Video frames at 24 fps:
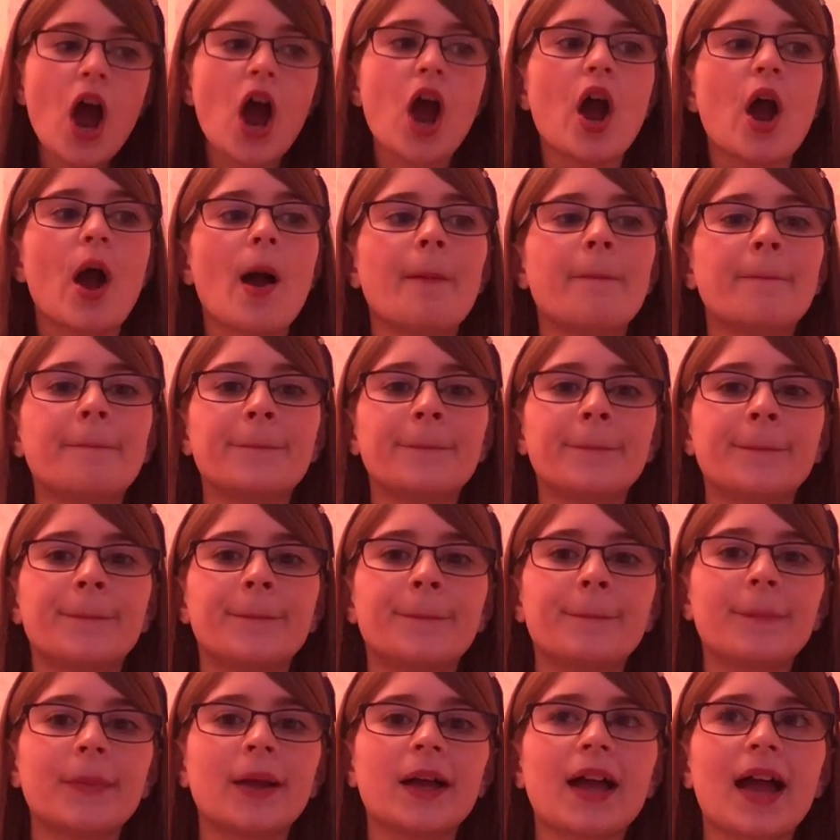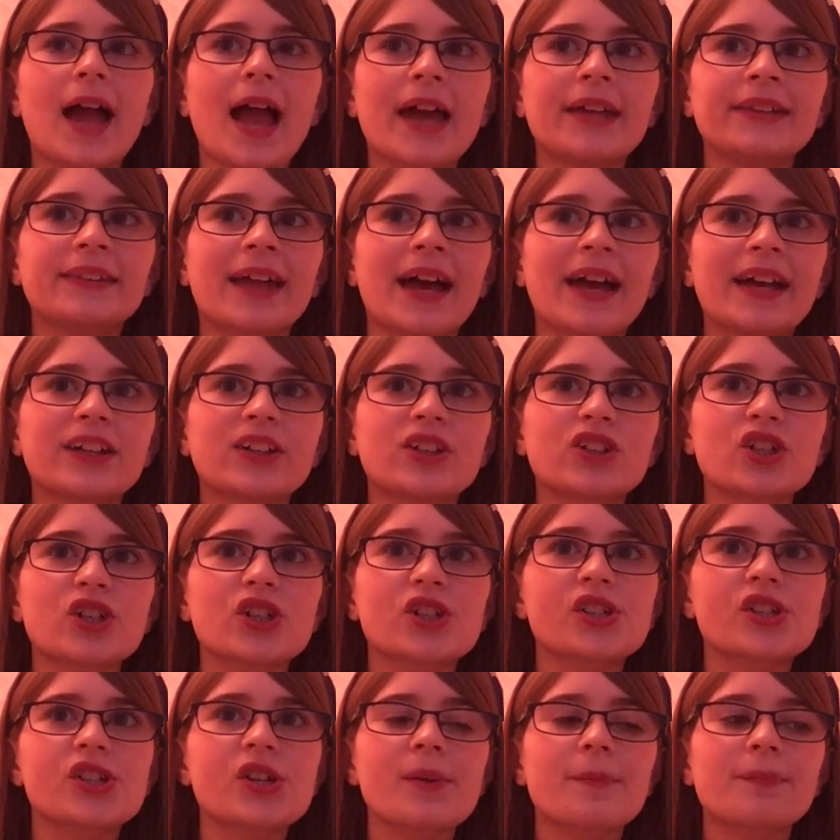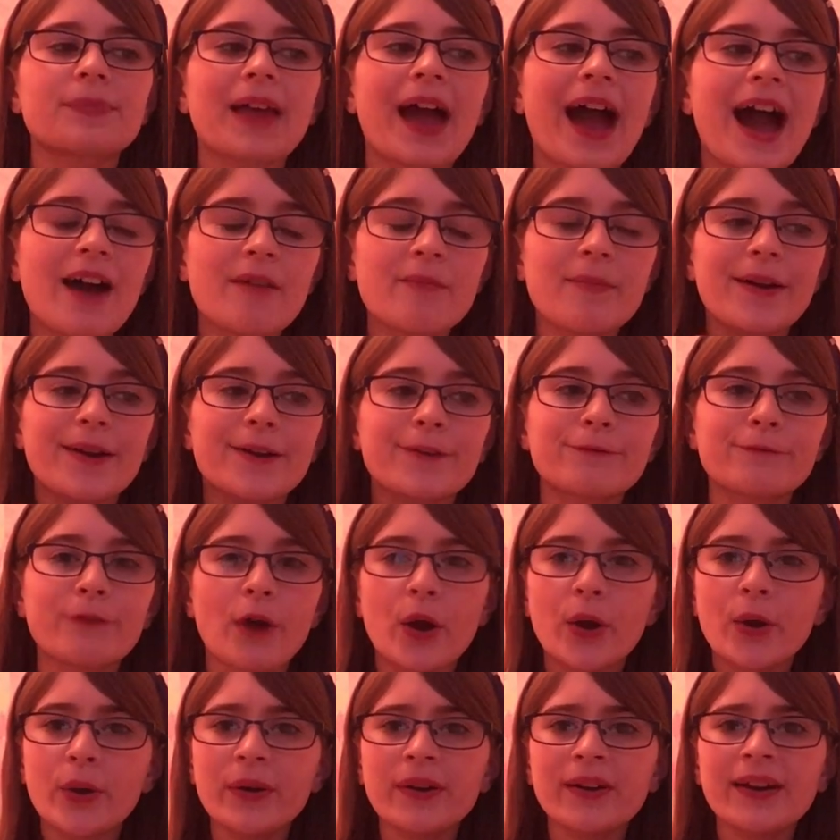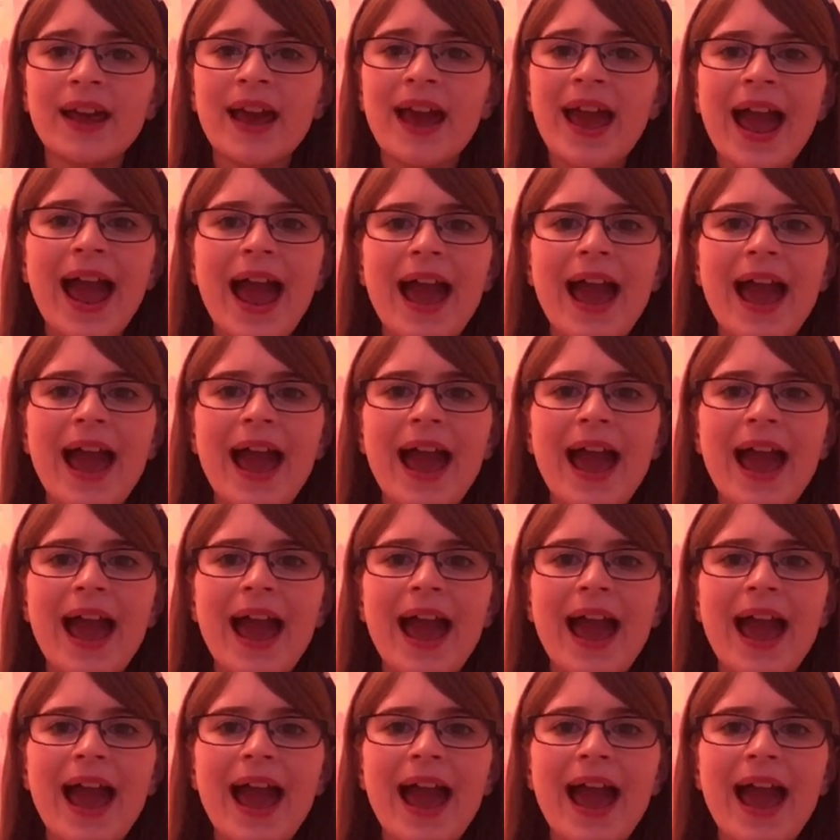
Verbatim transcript: um, and like just have my phone